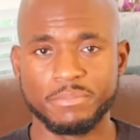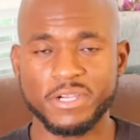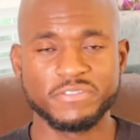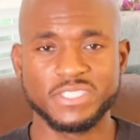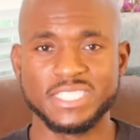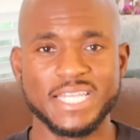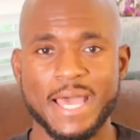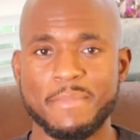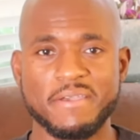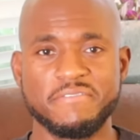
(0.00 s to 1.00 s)
breakfast is
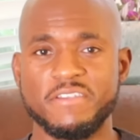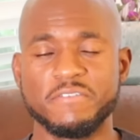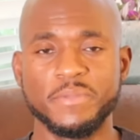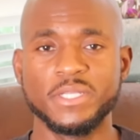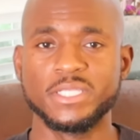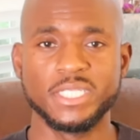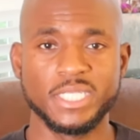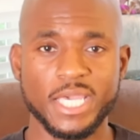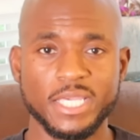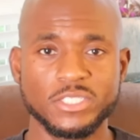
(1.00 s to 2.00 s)
not my favorite meal of the
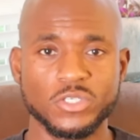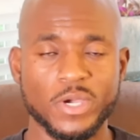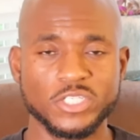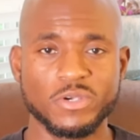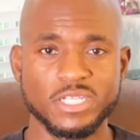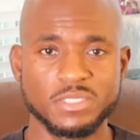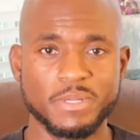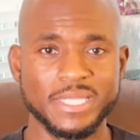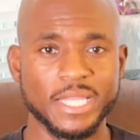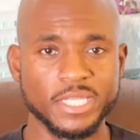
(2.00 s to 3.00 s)
day, so I try to
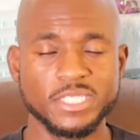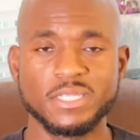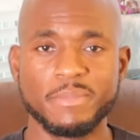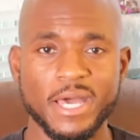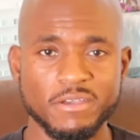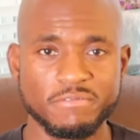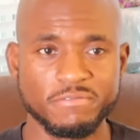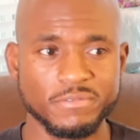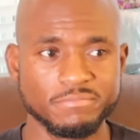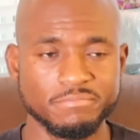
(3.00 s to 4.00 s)
spend the least amount of
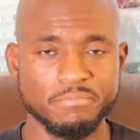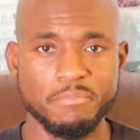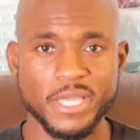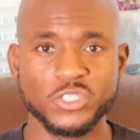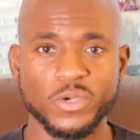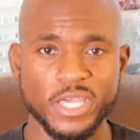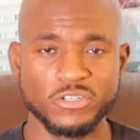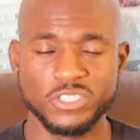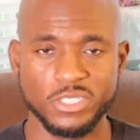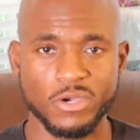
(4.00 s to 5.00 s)
mental
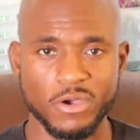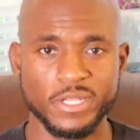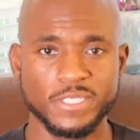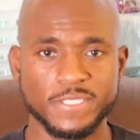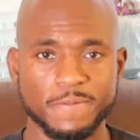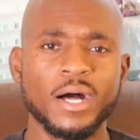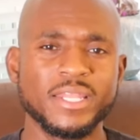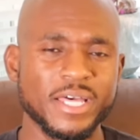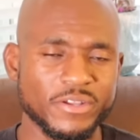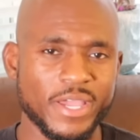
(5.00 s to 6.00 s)
energy on it.
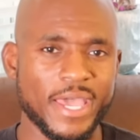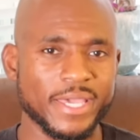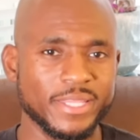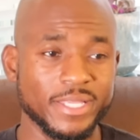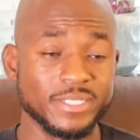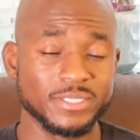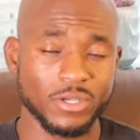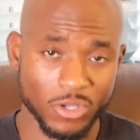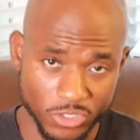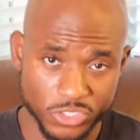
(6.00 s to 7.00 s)
Another hack that is
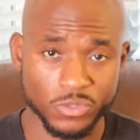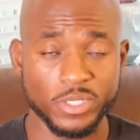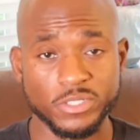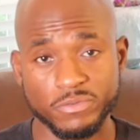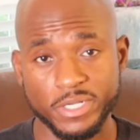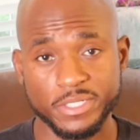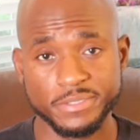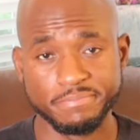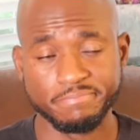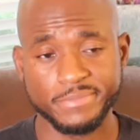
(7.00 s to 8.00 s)
also
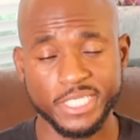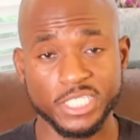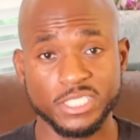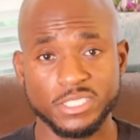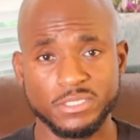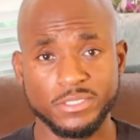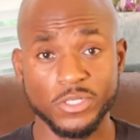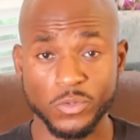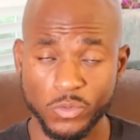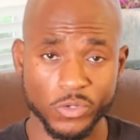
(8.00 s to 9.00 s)
underrated is
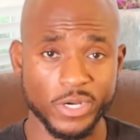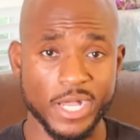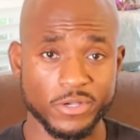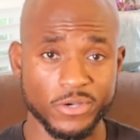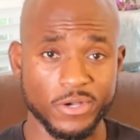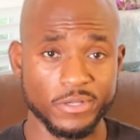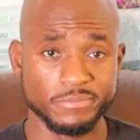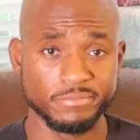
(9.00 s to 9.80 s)
don't order alcohol.